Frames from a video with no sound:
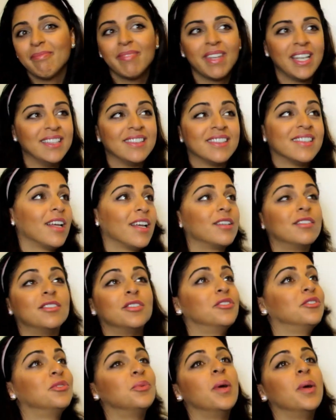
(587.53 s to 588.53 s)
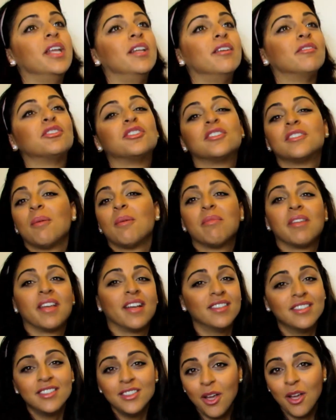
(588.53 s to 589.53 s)
It's like it's waiting for something
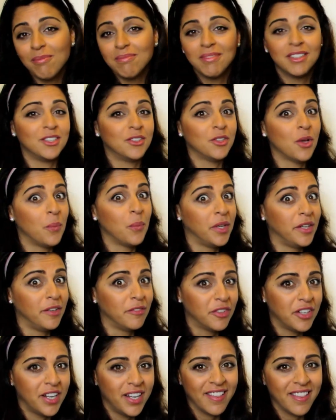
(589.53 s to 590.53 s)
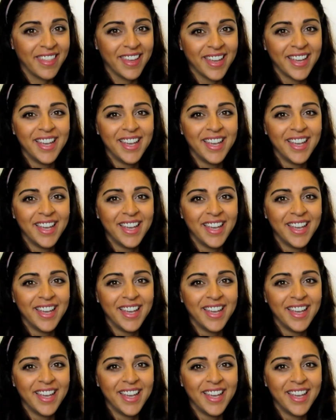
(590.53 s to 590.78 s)
else. No, it's not waiting for anything.